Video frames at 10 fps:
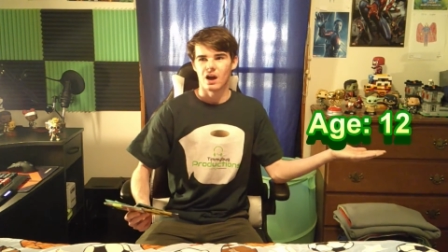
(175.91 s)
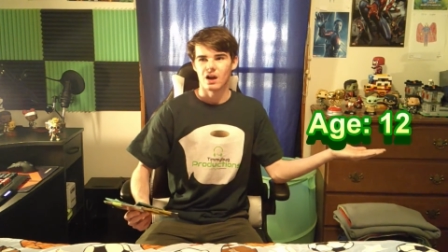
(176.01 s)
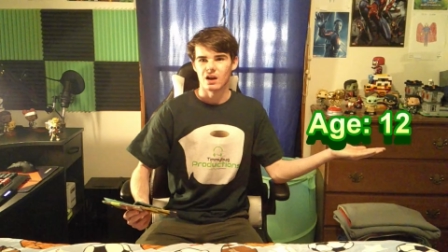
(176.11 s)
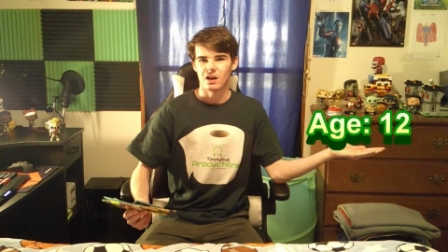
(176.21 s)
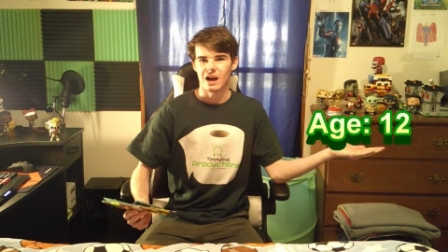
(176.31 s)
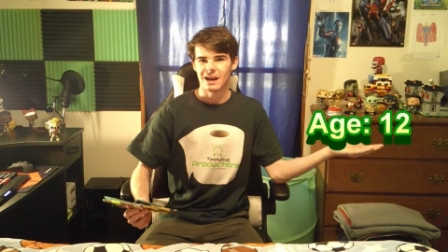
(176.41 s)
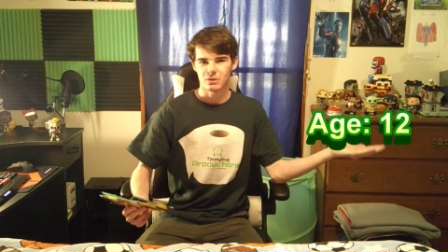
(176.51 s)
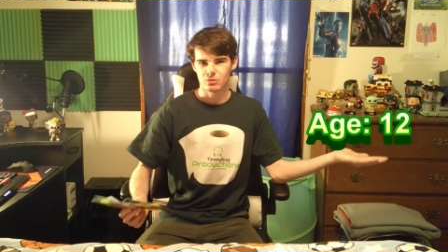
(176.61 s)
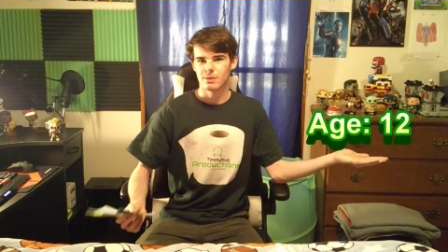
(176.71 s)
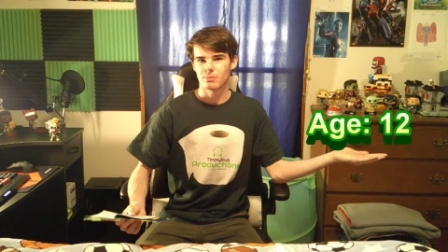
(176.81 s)
Uh, I
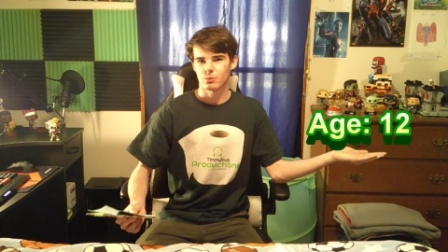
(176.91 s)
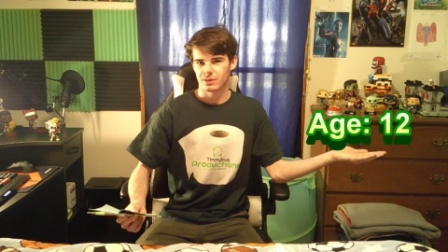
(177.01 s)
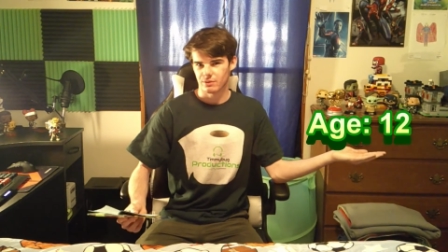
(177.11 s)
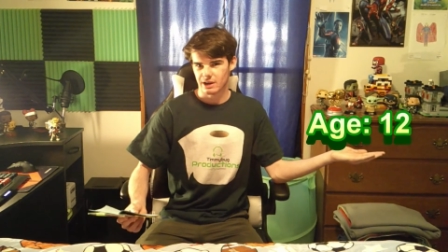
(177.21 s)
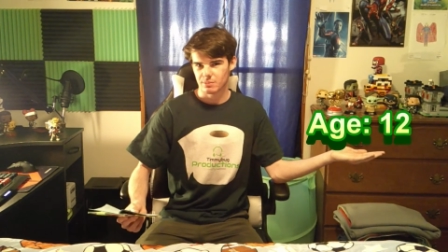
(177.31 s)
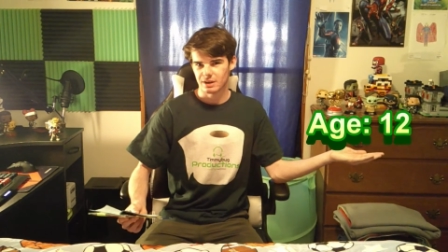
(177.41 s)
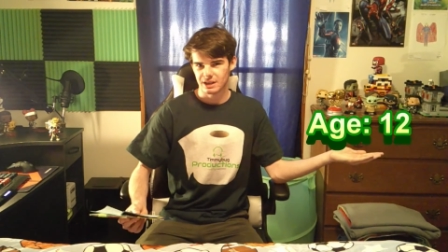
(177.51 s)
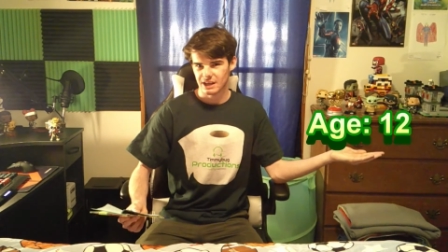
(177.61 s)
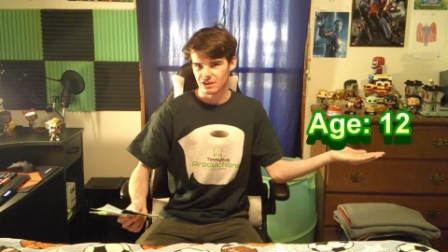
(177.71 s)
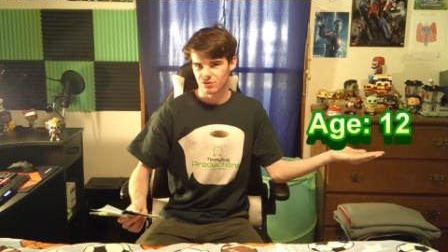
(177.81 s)
don't remember what the
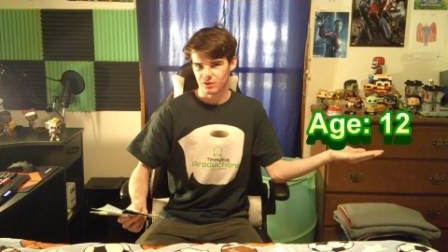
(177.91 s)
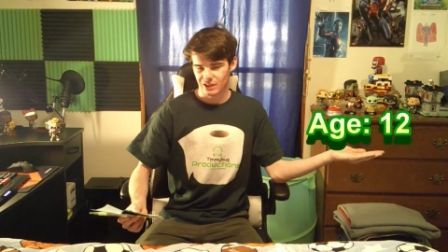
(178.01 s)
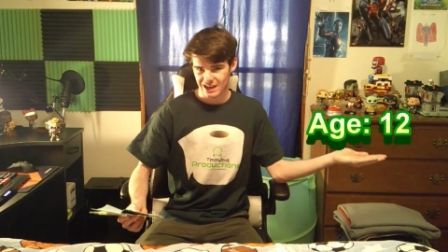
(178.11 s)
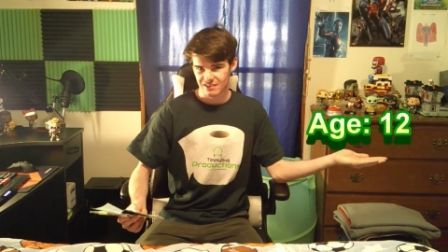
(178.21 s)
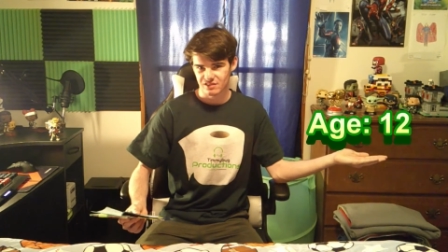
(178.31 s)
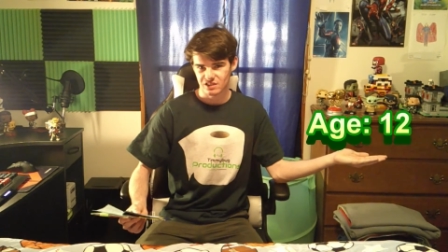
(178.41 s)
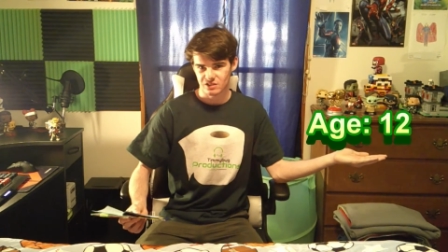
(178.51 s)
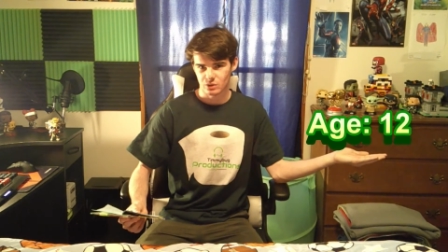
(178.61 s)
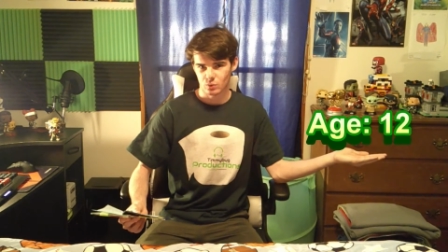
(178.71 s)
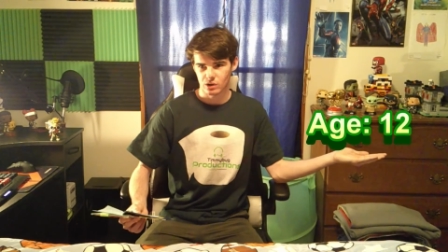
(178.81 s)
recommended age for last
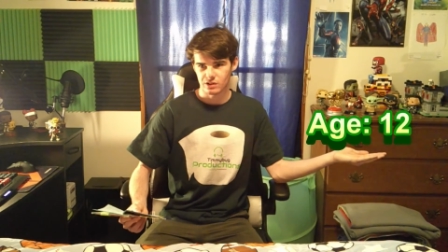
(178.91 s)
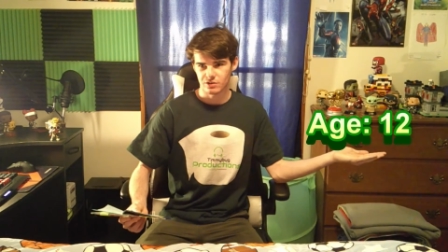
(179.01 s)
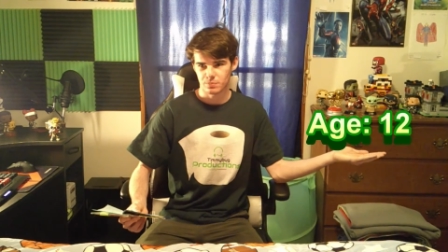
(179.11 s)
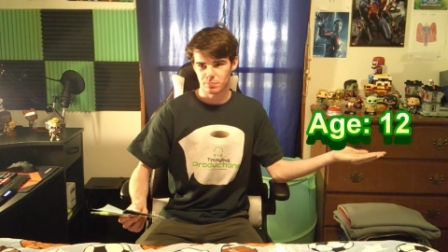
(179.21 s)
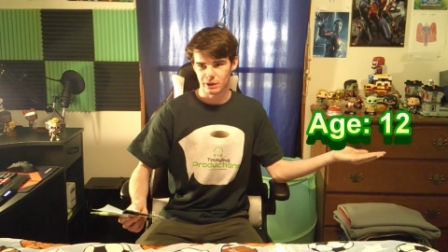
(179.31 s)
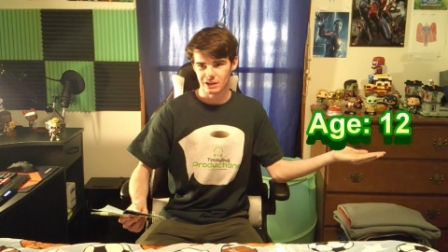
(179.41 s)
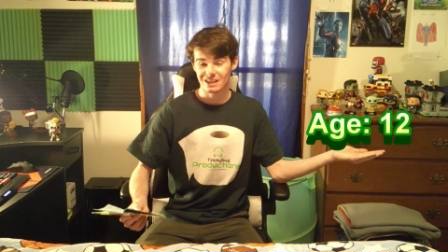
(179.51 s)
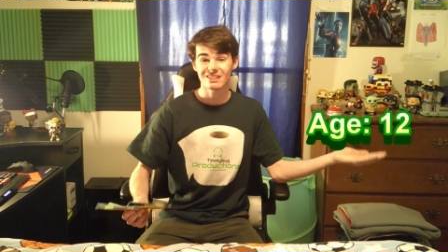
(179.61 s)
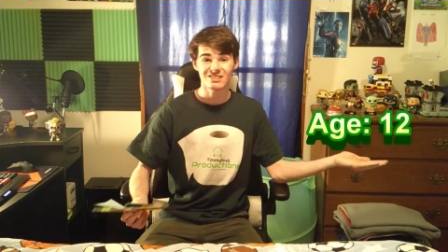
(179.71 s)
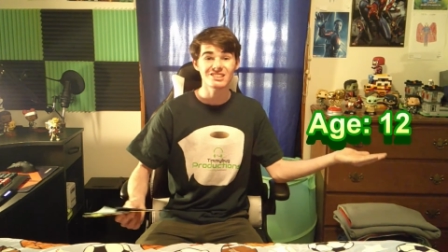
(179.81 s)
season was, but
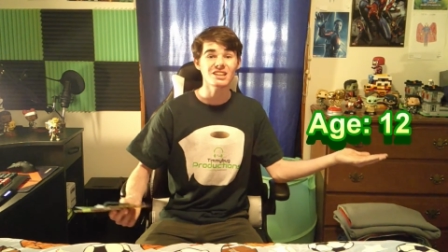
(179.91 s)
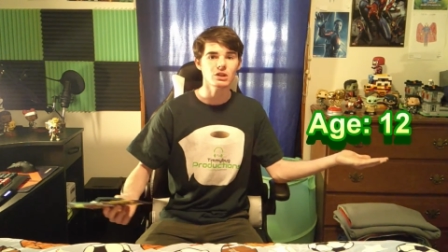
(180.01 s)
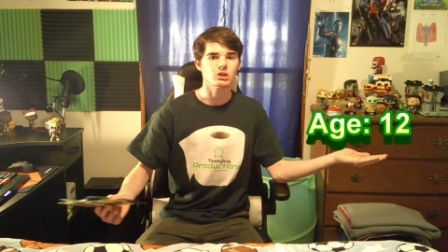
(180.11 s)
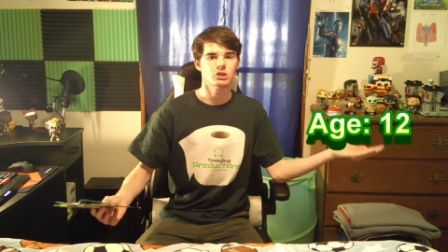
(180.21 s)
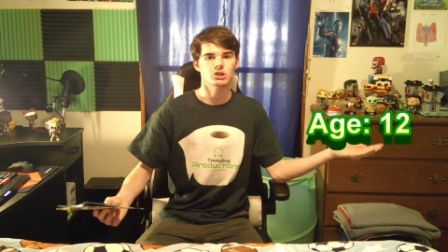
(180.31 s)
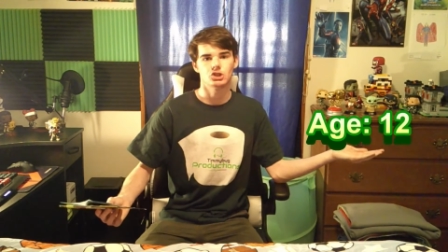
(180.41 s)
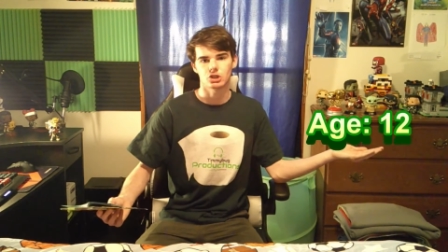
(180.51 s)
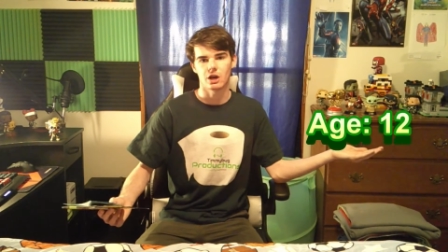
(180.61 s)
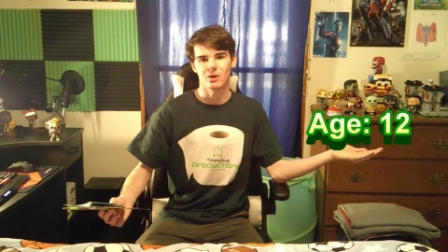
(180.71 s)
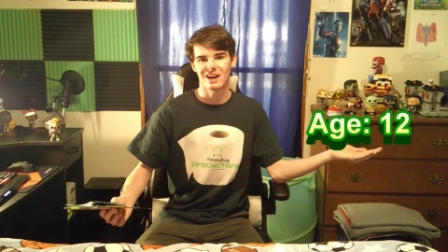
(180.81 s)
it's still a good
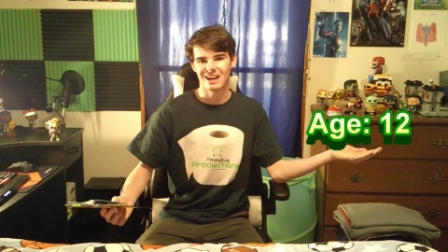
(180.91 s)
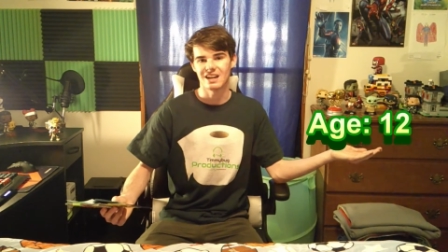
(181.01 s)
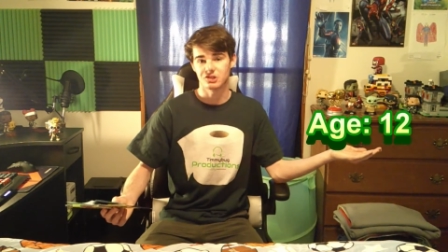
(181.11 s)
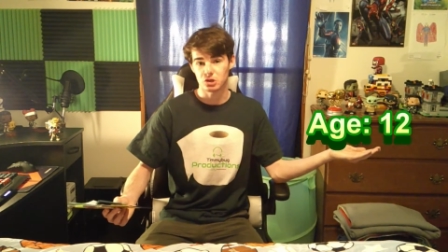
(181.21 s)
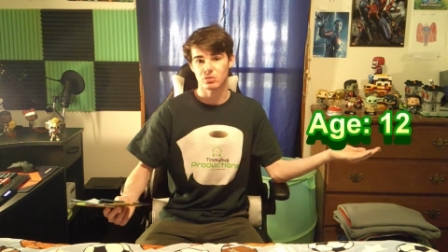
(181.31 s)
show, and I do